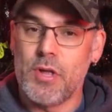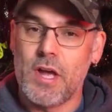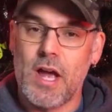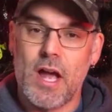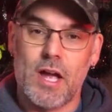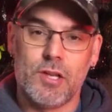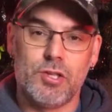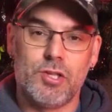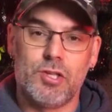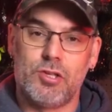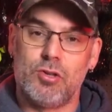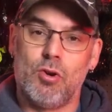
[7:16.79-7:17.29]
It
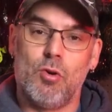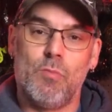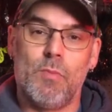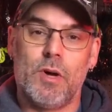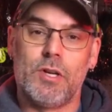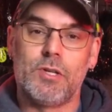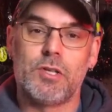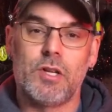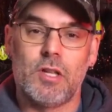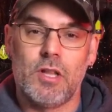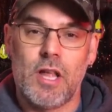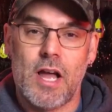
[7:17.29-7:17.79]
has so
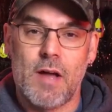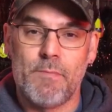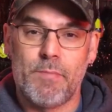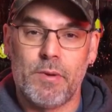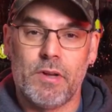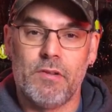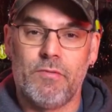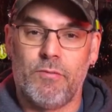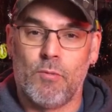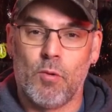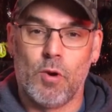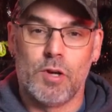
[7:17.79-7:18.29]
much
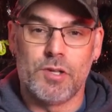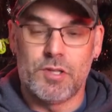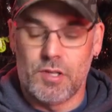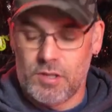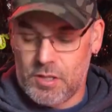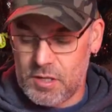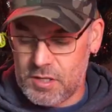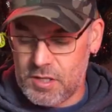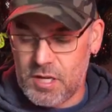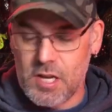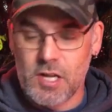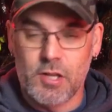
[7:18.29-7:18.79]
clamping force and
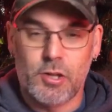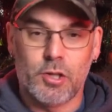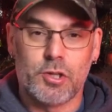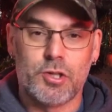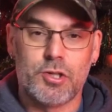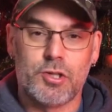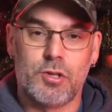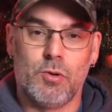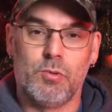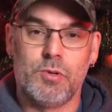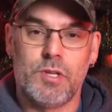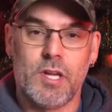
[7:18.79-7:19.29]
the teeth are
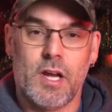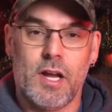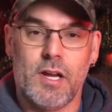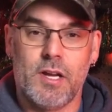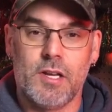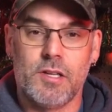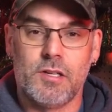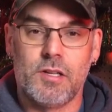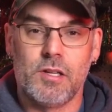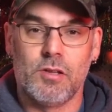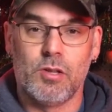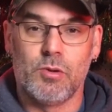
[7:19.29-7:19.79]
so tight
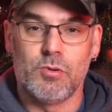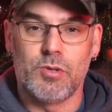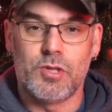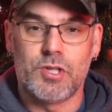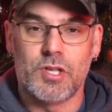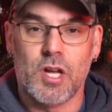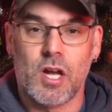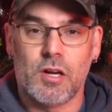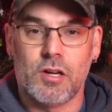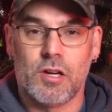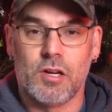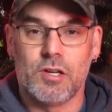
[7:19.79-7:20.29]
into those
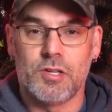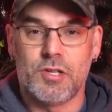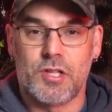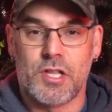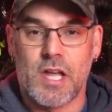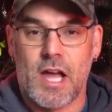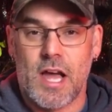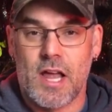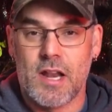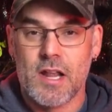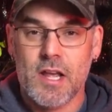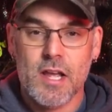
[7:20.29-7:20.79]
suckers
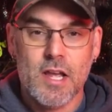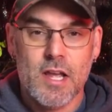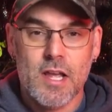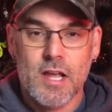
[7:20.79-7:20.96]
that